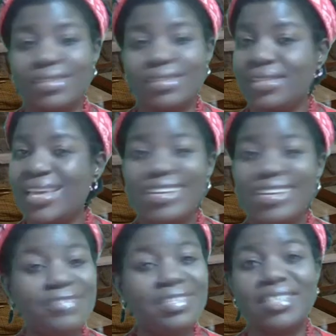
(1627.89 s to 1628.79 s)
and if
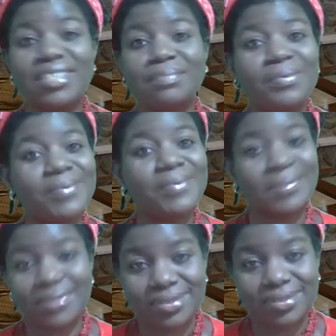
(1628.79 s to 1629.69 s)
it explodes,